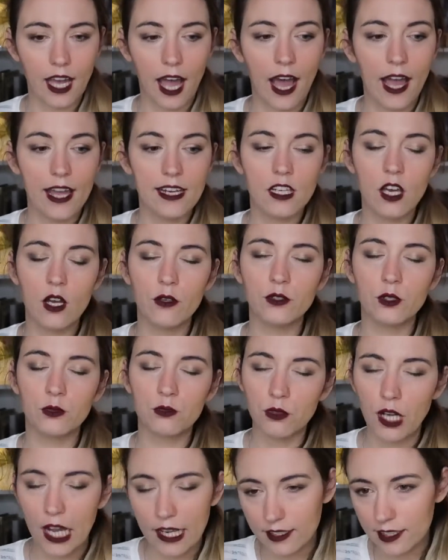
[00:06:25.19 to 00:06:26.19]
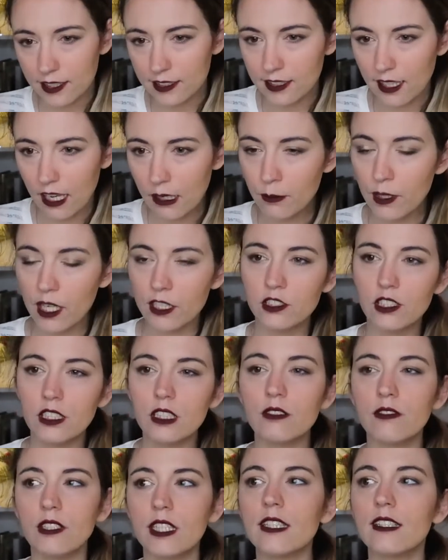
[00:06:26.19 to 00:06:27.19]
I love the writing style, but I
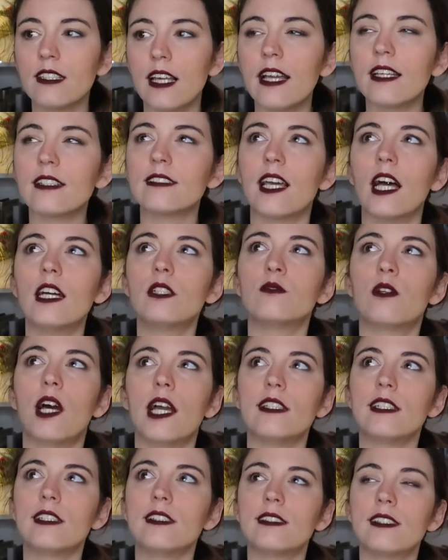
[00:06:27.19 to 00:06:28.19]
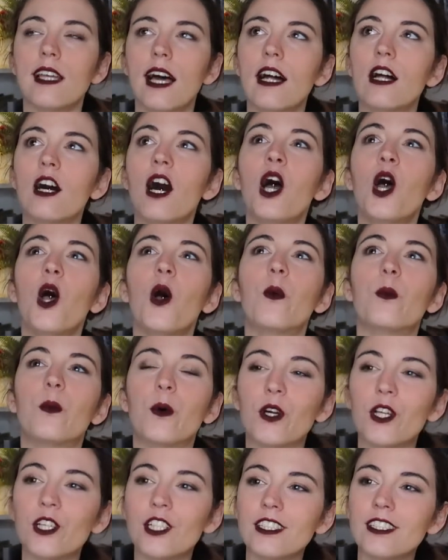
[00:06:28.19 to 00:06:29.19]
just feel like that writing style
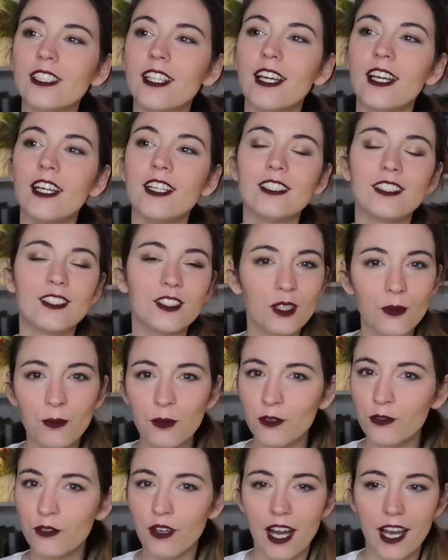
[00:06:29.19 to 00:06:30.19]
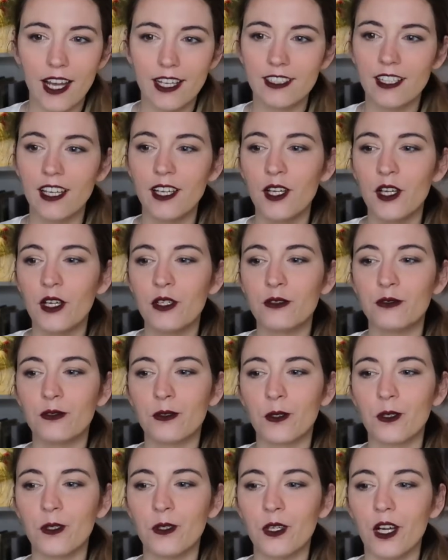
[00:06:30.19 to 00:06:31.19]
works super fine
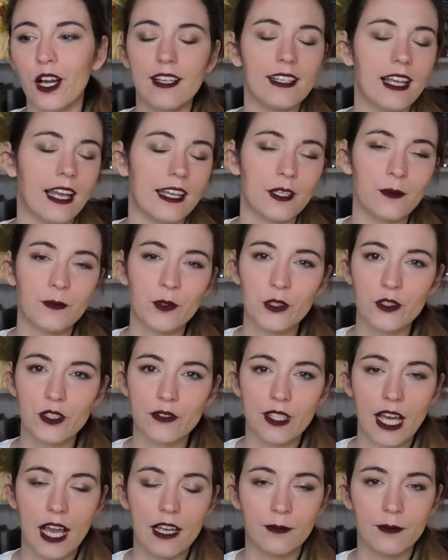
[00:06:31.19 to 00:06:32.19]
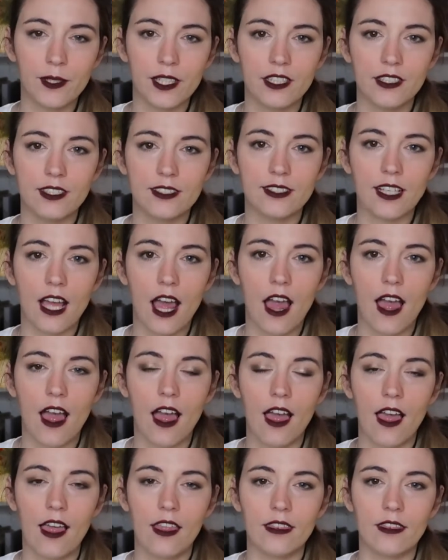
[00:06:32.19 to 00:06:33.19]
for like Muse of Nightmares
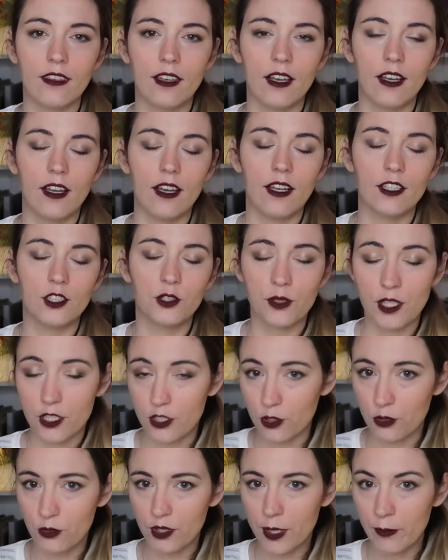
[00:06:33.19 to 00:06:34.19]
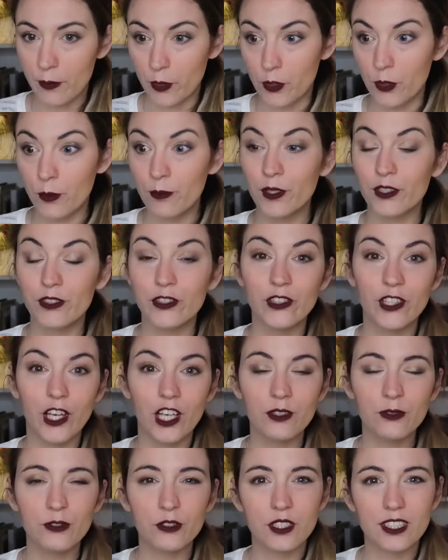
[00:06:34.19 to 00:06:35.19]
and Strange the Dreamer, but
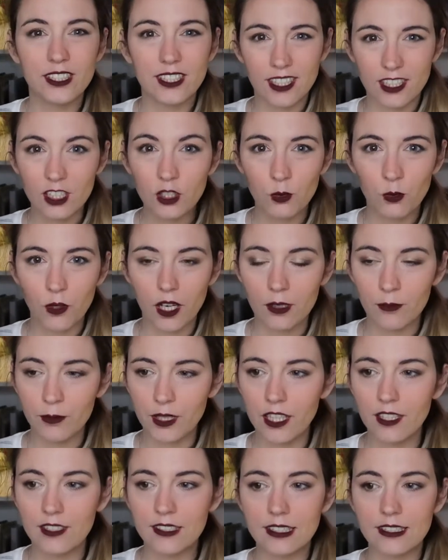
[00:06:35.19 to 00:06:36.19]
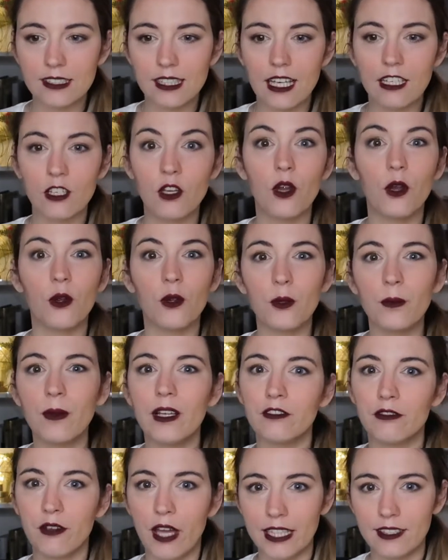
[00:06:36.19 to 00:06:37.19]
not for this one because it's like
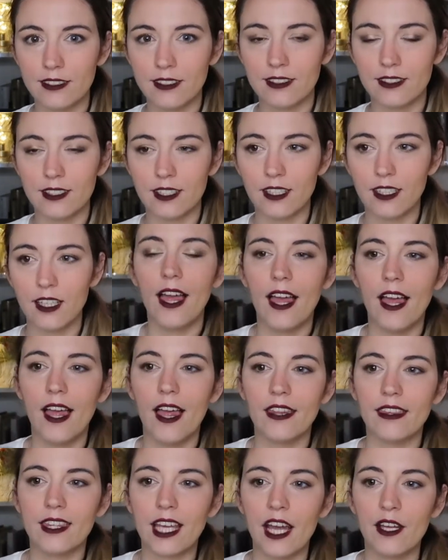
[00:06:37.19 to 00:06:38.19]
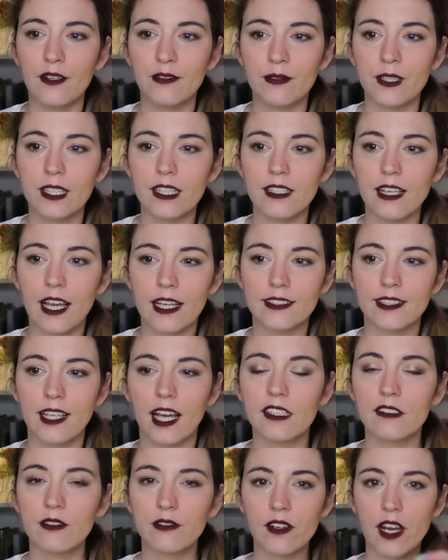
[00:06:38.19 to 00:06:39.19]
urban fantasy. And I feel like
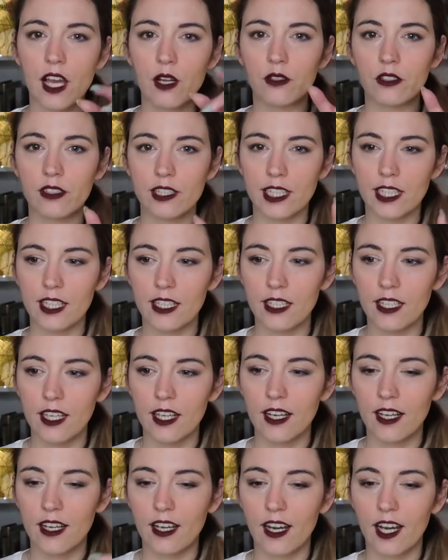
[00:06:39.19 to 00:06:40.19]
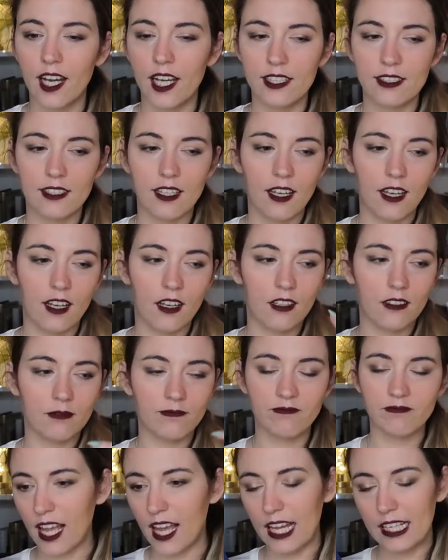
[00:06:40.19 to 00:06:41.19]
that flowery kind of,
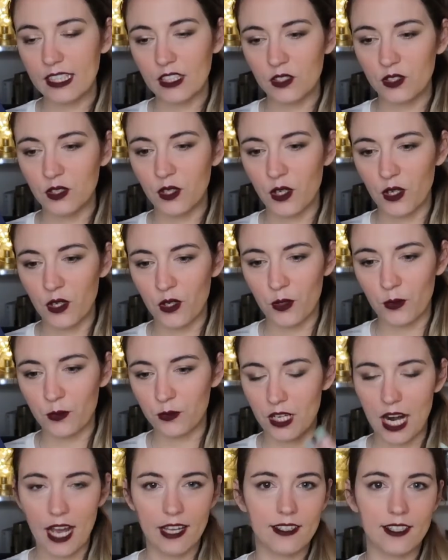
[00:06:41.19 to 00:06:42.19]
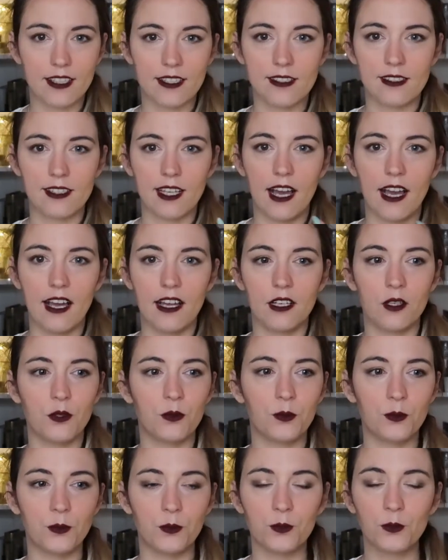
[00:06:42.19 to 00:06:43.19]
I don't know, writing style
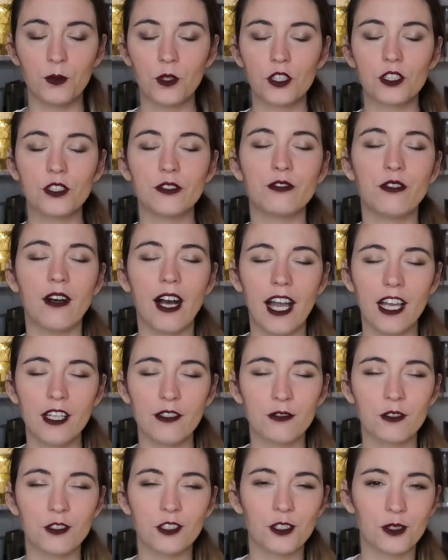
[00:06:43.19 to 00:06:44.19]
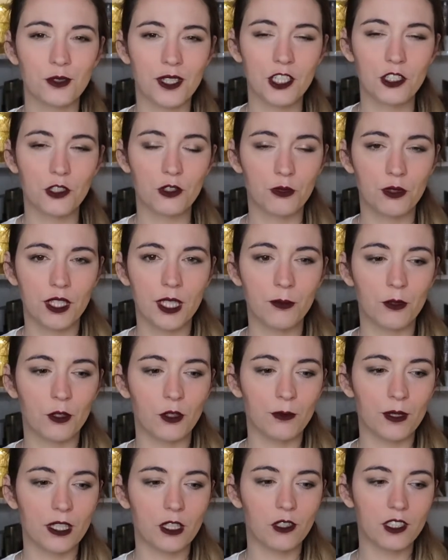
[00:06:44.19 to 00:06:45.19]
worked fine for Strange Dreamer
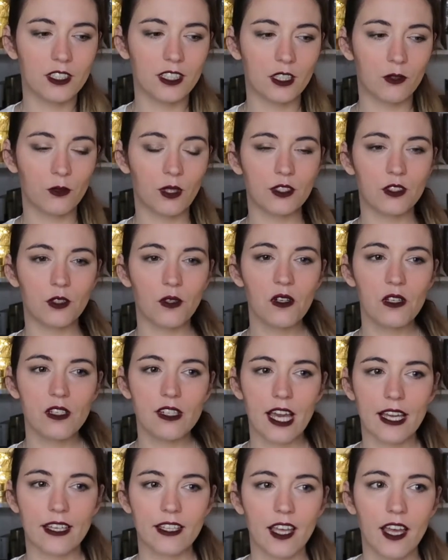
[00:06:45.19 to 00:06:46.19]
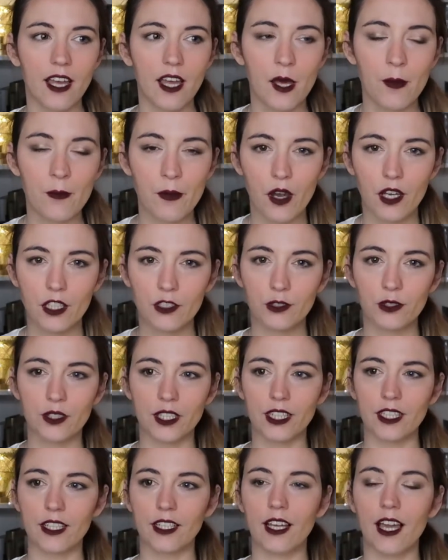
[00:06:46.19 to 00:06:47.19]
because it was all like
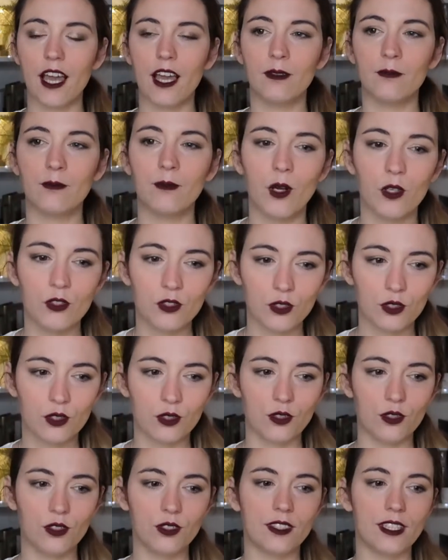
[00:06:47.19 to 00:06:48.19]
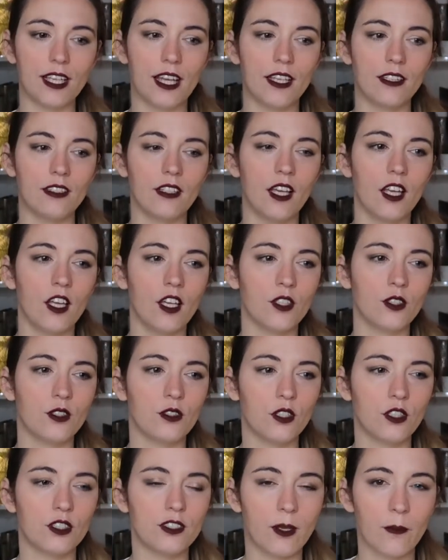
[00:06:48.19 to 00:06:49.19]
poetry and monsters and, you
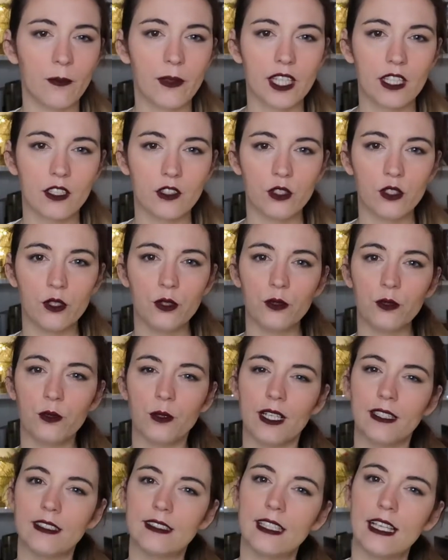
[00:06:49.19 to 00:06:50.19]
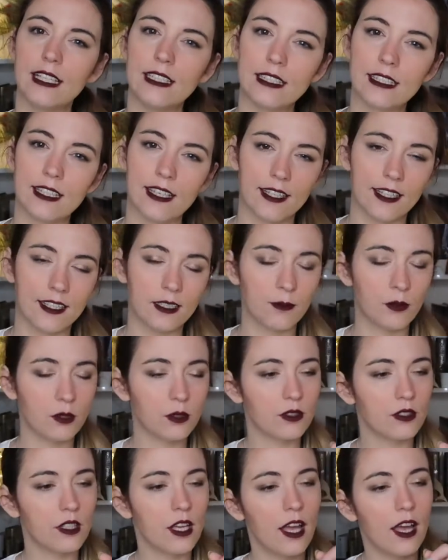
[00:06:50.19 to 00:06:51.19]
know, something new and delicate,
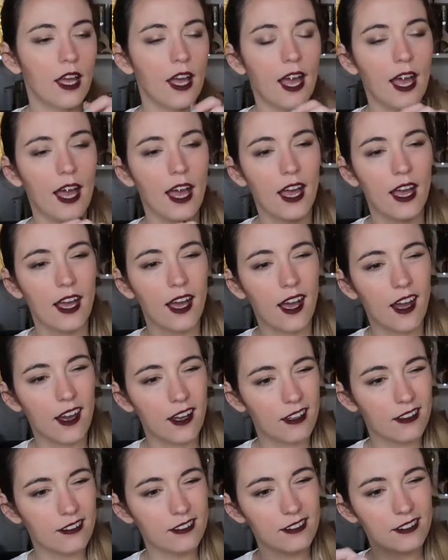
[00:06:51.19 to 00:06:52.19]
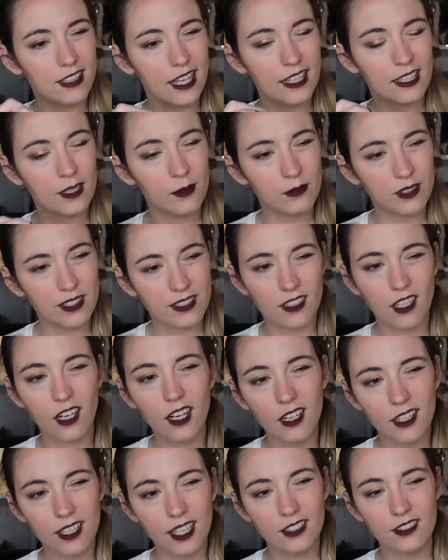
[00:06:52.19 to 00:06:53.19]
but like
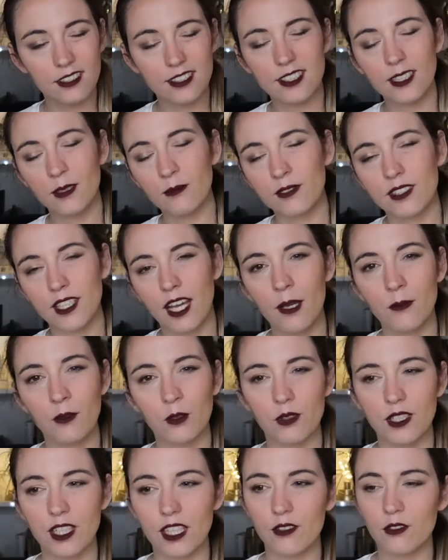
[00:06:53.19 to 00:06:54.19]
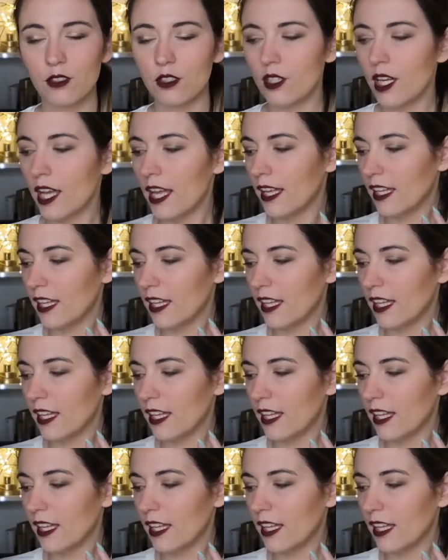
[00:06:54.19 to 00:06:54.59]
dark at the same time or whatever.